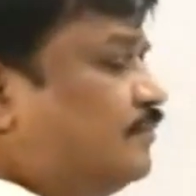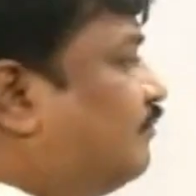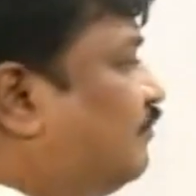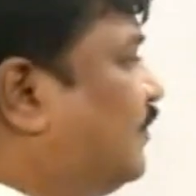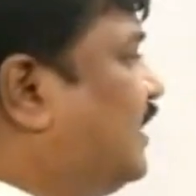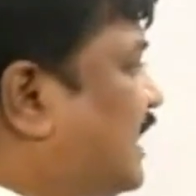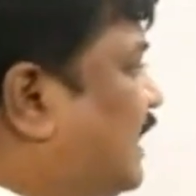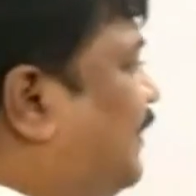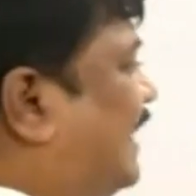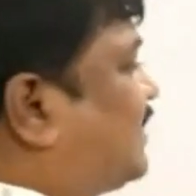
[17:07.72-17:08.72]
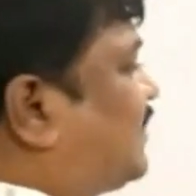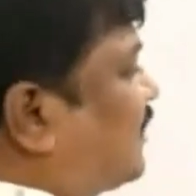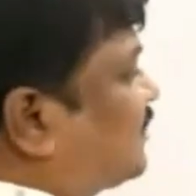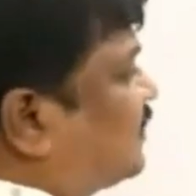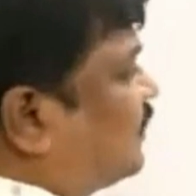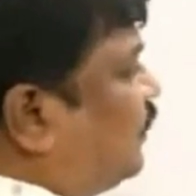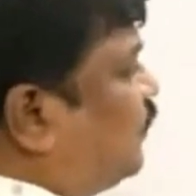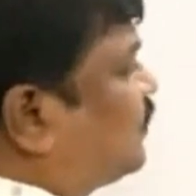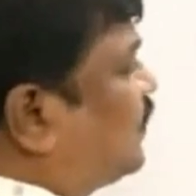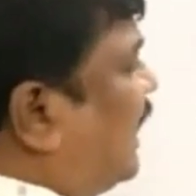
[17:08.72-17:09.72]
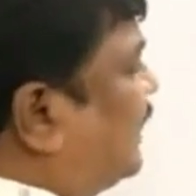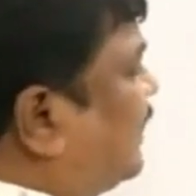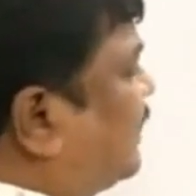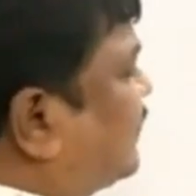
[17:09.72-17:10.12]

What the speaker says: These are the penstocks used like this.